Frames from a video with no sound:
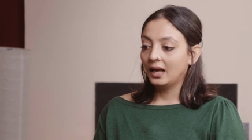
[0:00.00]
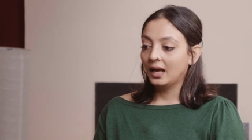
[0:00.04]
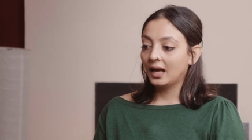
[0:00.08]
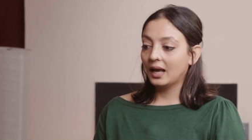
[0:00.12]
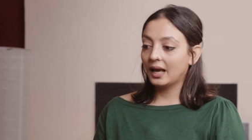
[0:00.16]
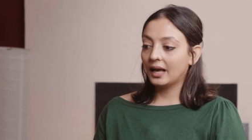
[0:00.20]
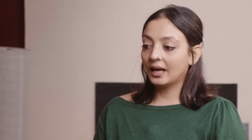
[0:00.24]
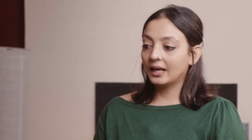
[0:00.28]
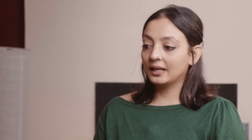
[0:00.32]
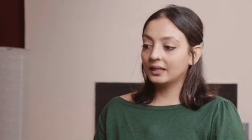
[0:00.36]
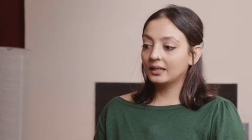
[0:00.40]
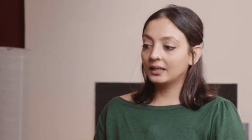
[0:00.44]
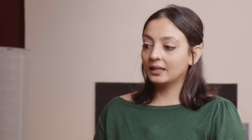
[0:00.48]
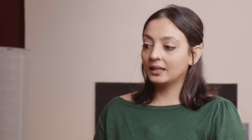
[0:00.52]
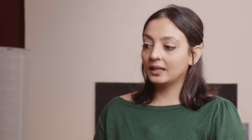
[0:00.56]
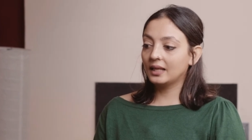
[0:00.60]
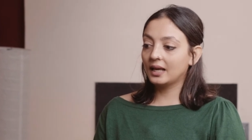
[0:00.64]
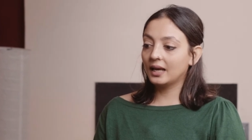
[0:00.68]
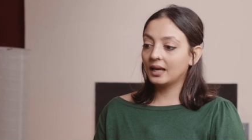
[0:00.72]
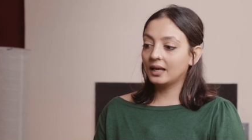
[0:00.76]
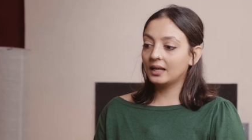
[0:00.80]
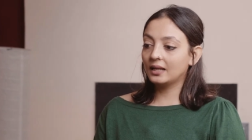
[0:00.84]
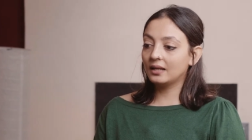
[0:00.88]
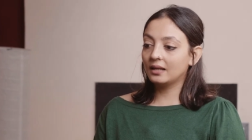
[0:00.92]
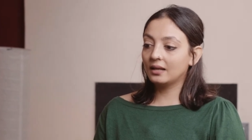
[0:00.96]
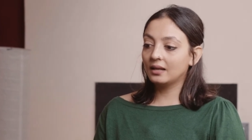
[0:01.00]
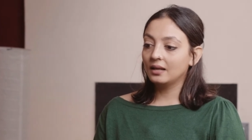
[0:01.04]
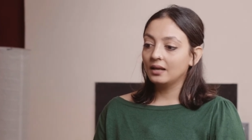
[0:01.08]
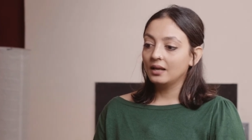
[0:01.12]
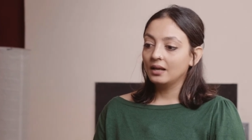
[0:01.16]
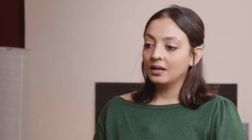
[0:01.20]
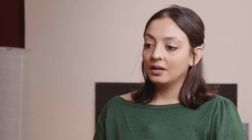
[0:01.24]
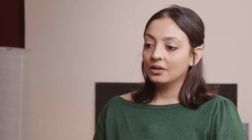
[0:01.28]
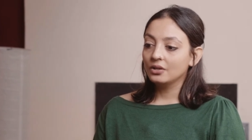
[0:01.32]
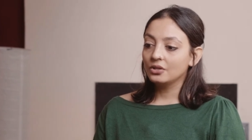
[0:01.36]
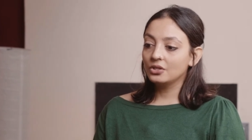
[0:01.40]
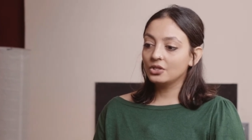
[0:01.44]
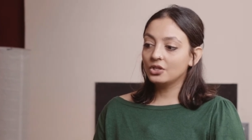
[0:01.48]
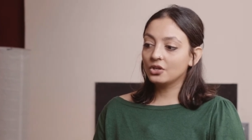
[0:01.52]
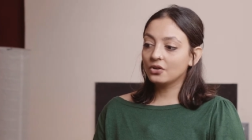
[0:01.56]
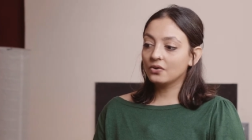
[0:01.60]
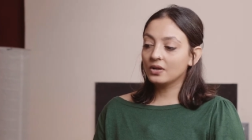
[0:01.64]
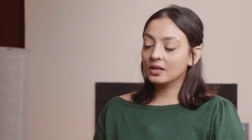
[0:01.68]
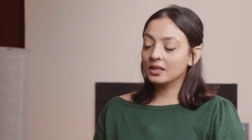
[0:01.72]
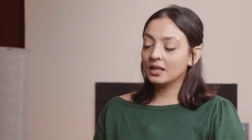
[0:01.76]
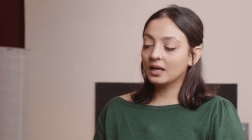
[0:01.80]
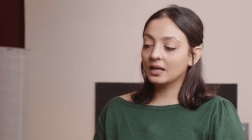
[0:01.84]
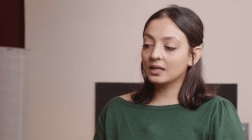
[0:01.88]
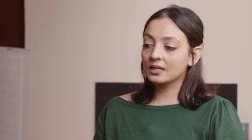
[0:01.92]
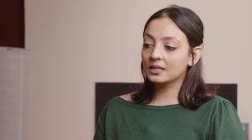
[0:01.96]
And then
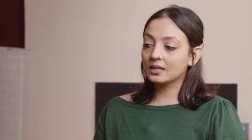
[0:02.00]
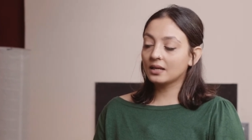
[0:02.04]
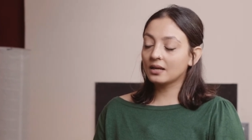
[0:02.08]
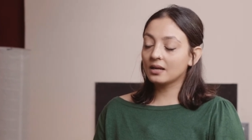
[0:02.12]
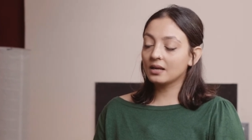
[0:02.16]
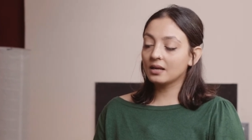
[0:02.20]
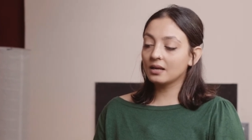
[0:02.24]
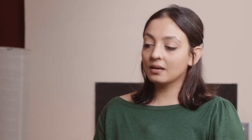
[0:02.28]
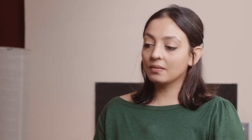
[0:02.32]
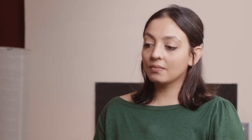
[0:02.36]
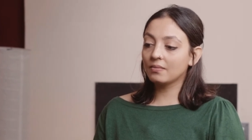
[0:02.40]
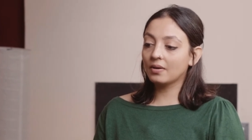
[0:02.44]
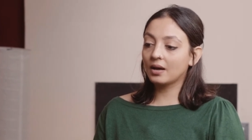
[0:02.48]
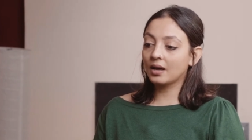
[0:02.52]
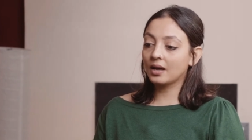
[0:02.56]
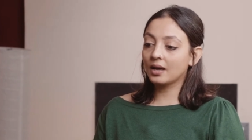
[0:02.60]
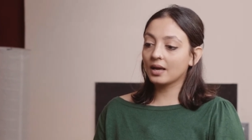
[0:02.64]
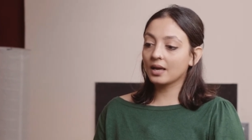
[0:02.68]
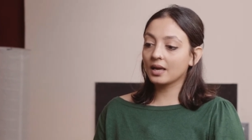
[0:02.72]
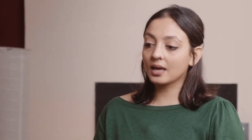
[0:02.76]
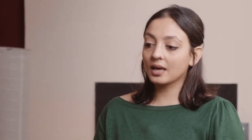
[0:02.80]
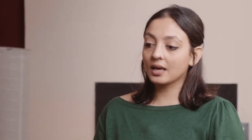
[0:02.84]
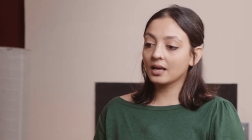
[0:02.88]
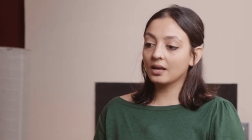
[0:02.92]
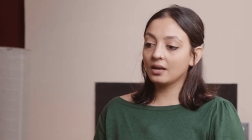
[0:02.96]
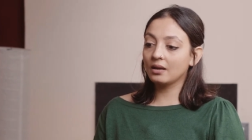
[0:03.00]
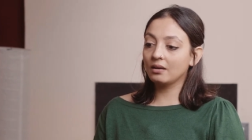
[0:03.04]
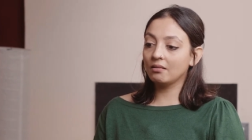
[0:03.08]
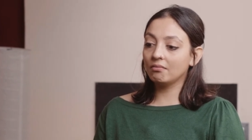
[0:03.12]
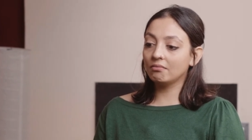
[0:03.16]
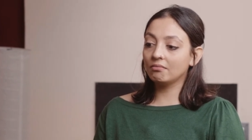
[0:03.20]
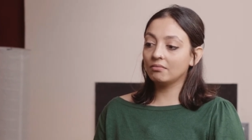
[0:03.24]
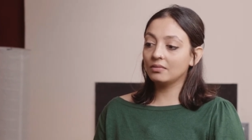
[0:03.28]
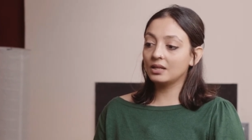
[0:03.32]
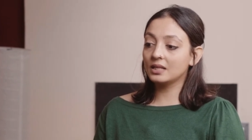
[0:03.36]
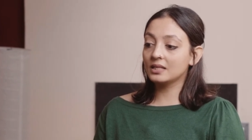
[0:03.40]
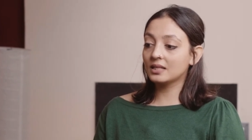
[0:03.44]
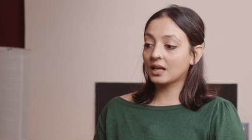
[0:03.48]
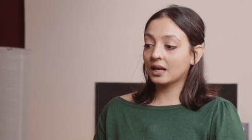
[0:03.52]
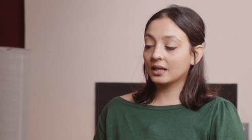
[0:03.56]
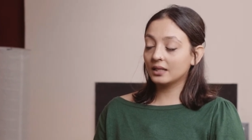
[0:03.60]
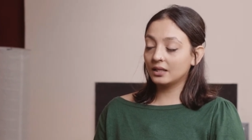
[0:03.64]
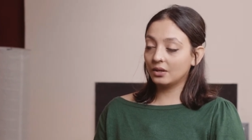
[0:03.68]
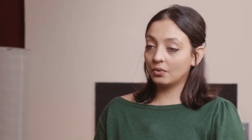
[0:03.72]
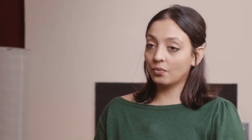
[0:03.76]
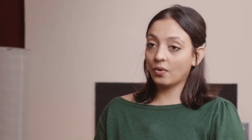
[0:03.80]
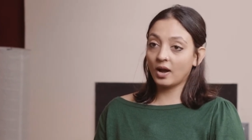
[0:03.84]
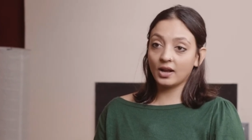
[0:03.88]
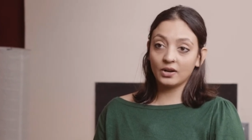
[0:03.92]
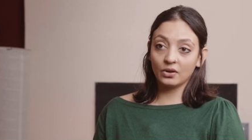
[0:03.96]
during that time, I
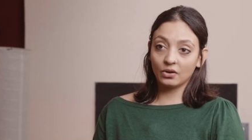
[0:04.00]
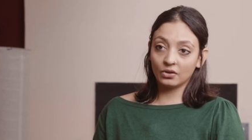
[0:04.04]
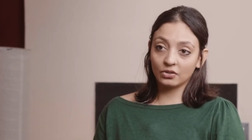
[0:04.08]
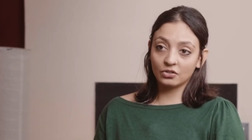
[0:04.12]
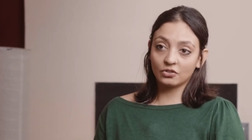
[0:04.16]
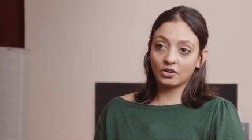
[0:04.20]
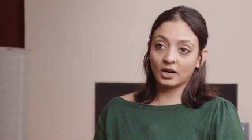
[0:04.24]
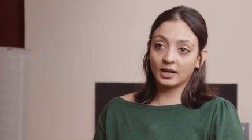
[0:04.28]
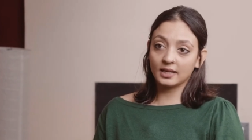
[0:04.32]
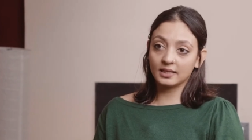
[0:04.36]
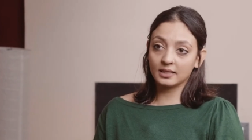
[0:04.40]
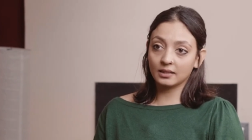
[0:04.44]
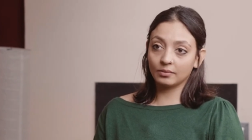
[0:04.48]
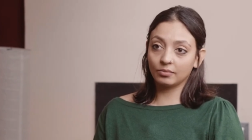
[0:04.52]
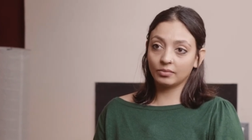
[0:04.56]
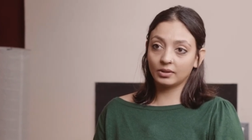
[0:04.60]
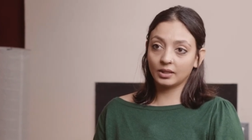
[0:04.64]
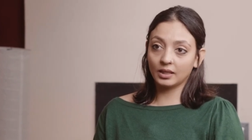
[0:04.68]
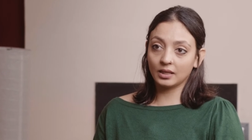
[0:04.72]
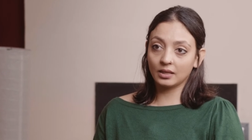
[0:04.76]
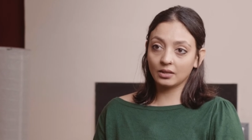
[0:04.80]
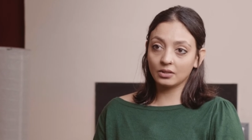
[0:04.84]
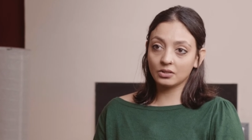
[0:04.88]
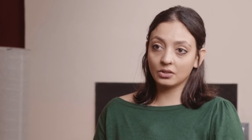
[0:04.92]
decided why not try something.